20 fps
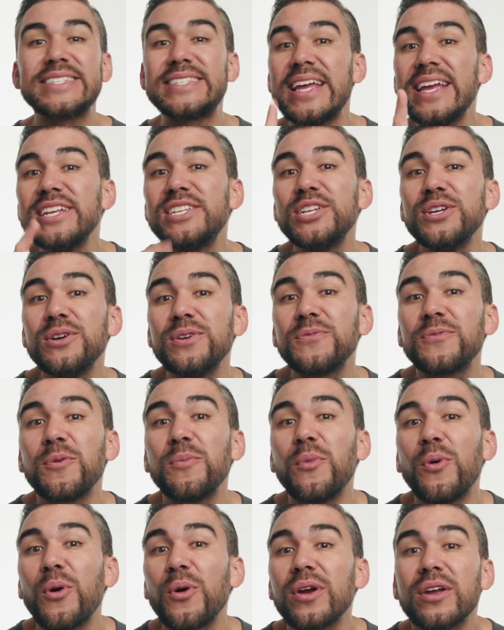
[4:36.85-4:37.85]
Stay tuned for
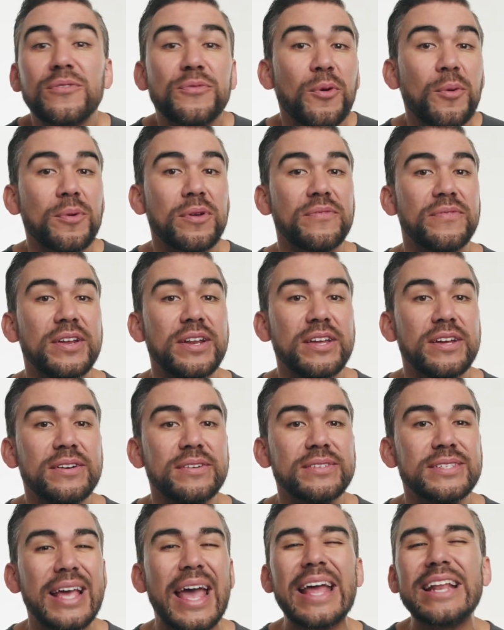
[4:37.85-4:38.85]
more informative
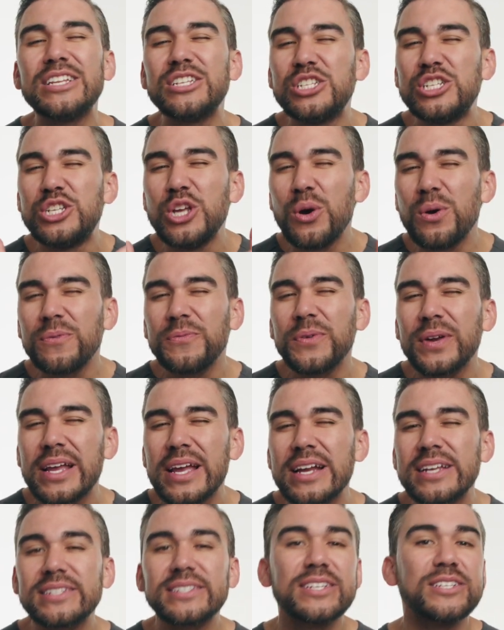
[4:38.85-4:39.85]
videos and don't
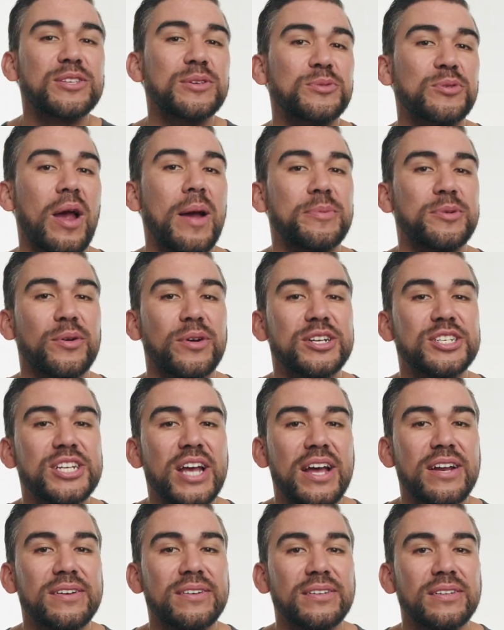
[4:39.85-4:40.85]
forget to subscribe to our
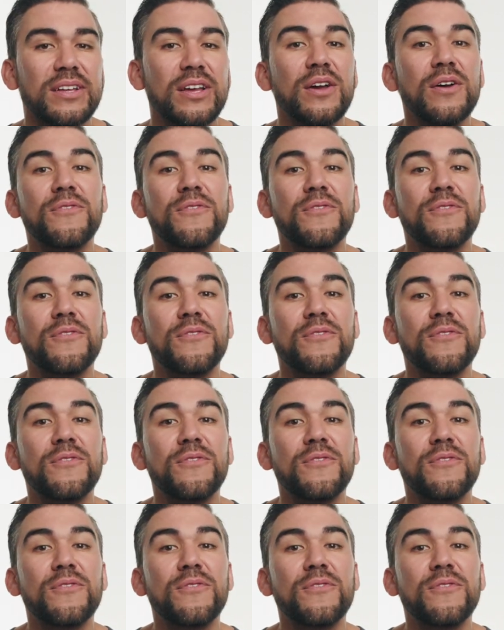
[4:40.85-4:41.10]
channel